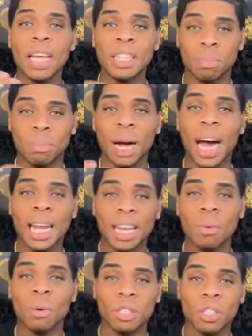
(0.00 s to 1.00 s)
His
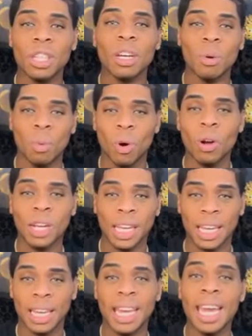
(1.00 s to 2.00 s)
body was still
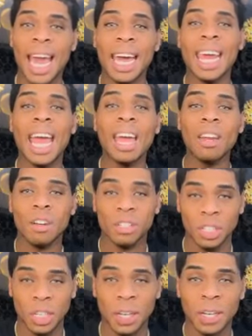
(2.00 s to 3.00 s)
working. He had
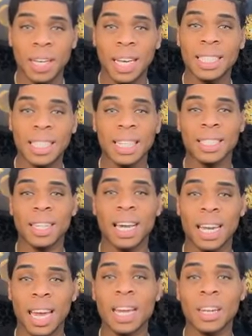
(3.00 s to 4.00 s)
energy. It takes
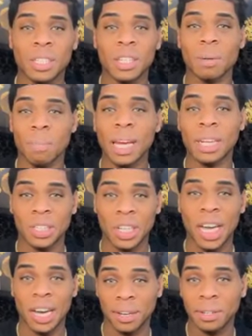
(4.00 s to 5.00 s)
a lot of energy to make a
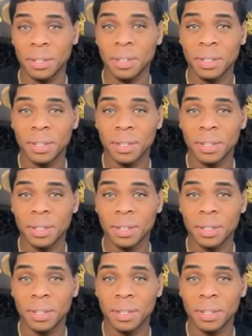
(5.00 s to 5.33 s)
child.